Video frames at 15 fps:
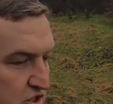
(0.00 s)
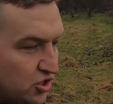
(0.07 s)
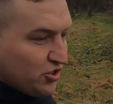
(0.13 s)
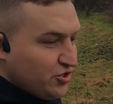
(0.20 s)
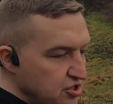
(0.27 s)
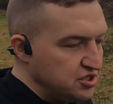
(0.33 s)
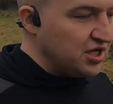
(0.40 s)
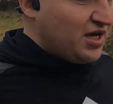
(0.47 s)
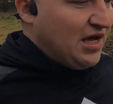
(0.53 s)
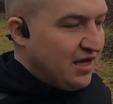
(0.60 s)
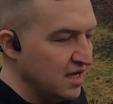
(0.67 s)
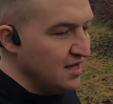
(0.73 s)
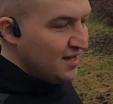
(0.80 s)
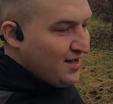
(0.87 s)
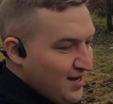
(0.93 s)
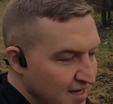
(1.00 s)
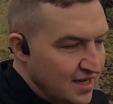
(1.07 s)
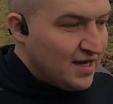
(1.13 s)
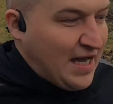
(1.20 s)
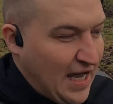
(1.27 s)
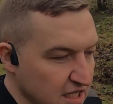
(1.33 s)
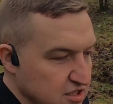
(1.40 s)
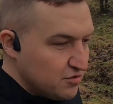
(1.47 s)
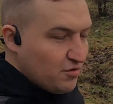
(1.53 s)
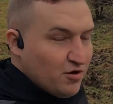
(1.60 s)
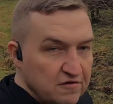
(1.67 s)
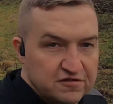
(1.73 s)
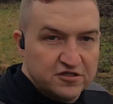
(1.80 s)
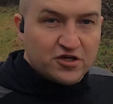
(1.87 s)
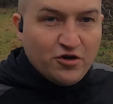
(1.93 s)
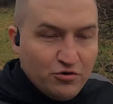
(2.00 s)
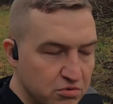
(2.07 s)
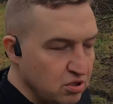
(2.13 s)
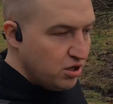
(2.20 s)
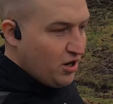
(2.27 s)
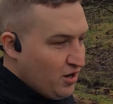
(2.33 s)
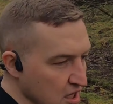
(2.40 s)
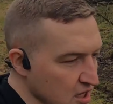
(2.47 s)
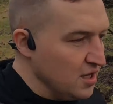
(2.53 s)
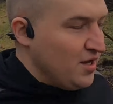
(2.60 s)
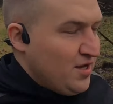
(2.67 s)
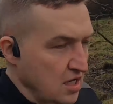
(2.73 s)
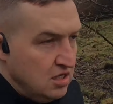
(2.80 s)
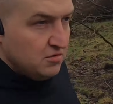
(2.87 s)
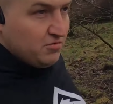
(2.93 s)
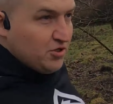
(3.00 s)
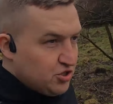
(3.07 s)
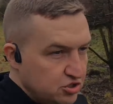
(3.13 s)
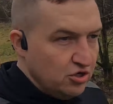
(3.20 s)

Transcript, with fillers: Tuesday, kids were off school, was